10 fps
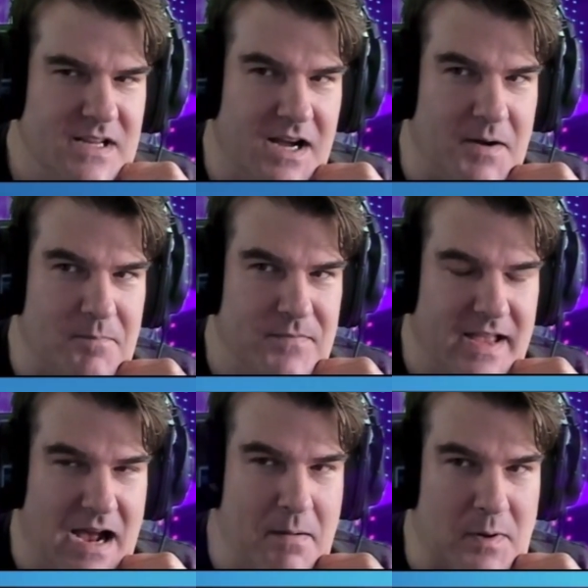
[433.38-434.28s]
Um,
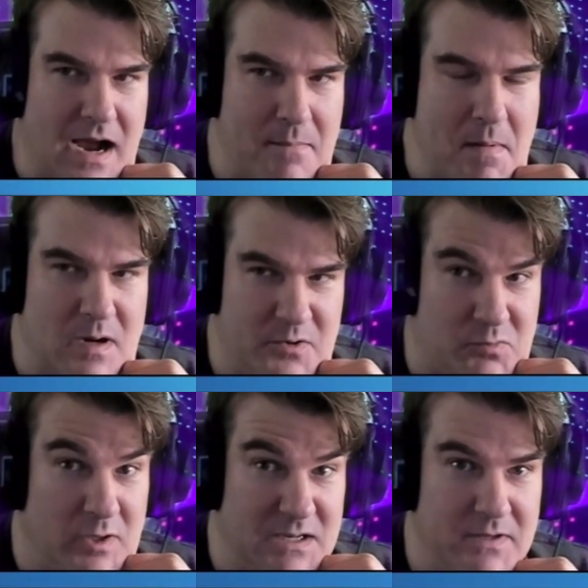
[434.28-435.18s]
I remember, I remember it was
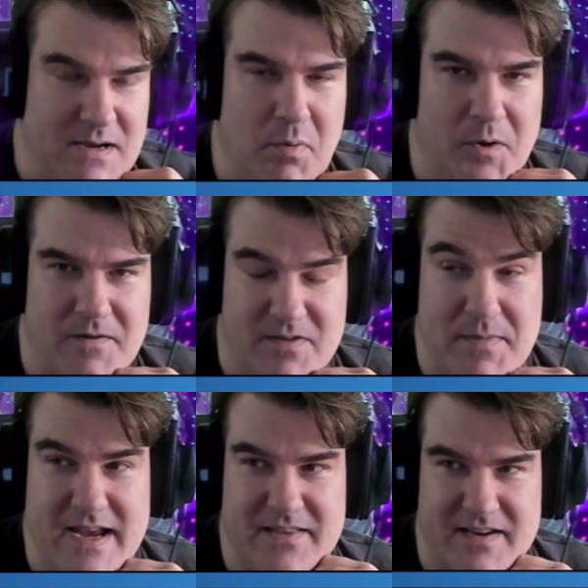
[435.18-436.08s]
really, really important for
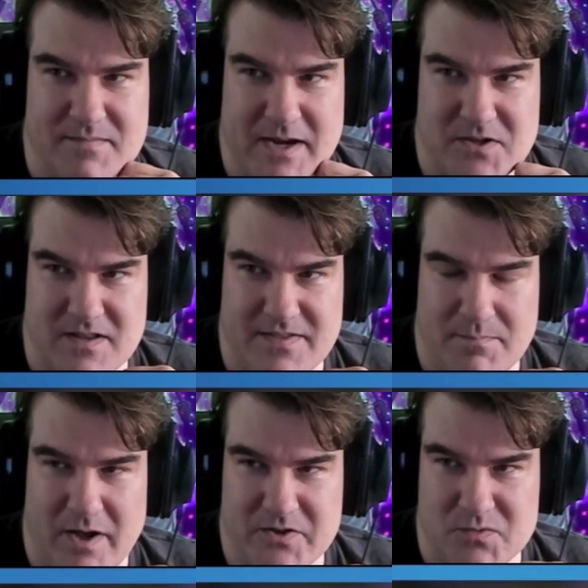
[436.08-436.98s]
me to make sure that
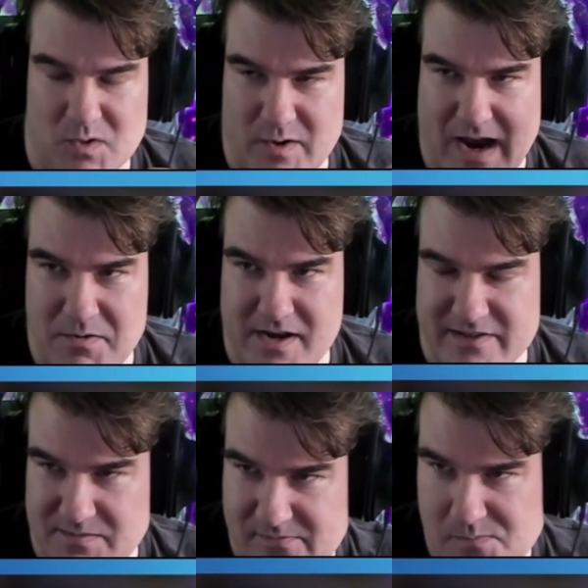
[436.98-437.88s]
the puzzles were grounded in
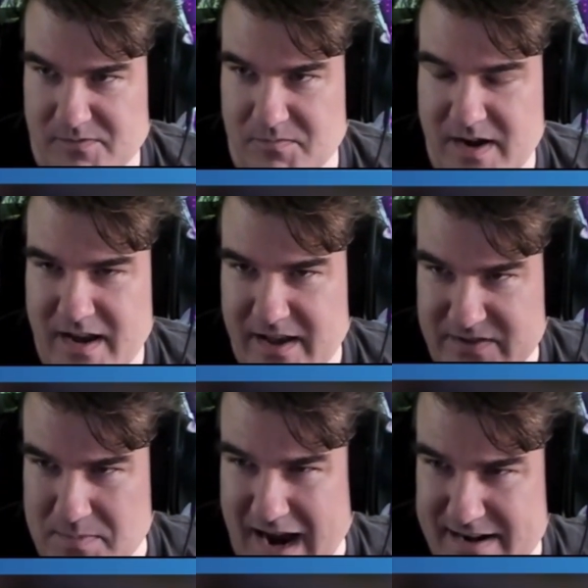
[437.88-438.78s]
some form of
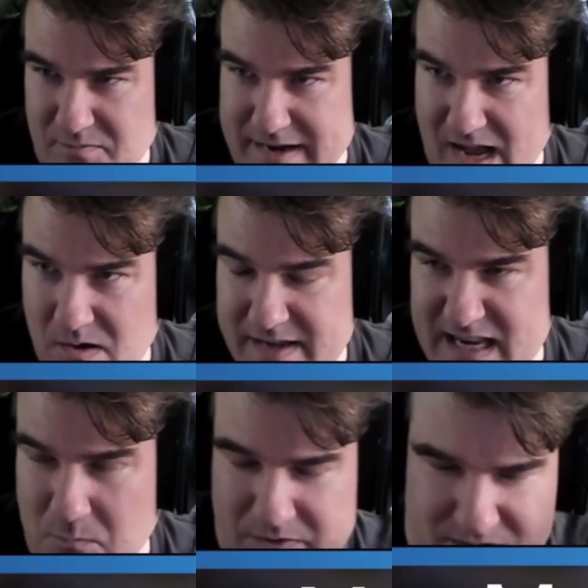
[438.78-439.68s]
some kind of reality,
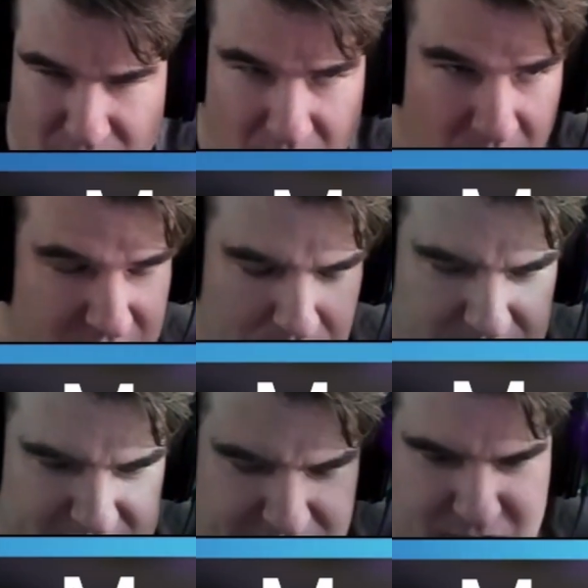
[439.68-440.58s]
and it wasn't all
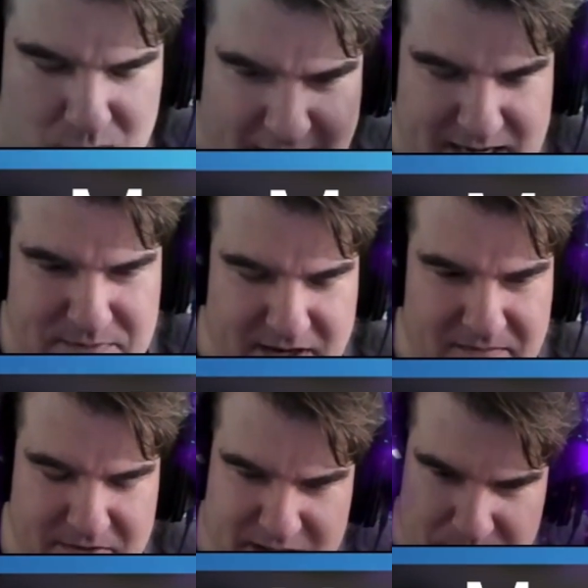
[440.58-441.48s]
completely just random
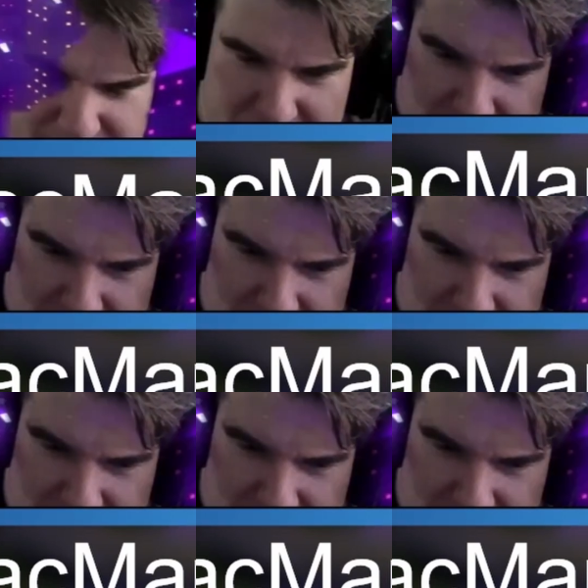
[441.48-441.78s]
stuff, that there was